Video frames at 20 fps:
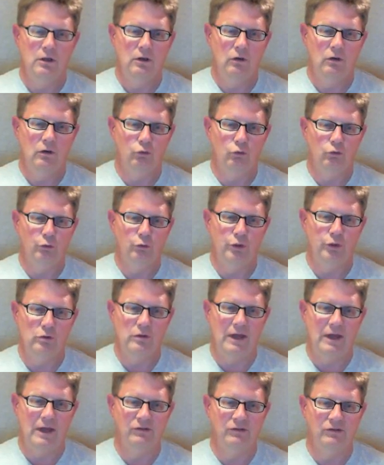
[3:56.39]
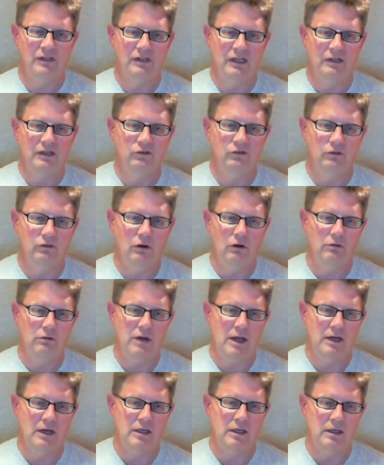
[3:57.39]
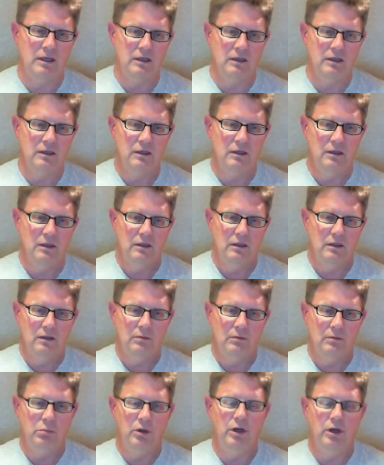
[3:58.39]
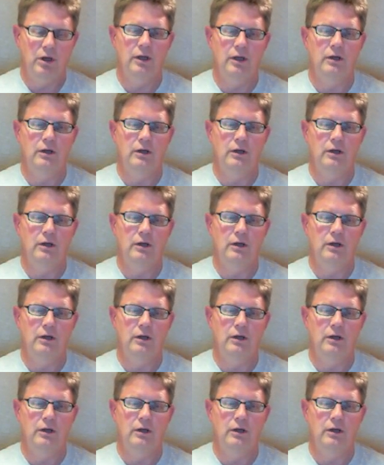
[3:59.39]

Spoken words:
Of course, we knew that was the answer already. But,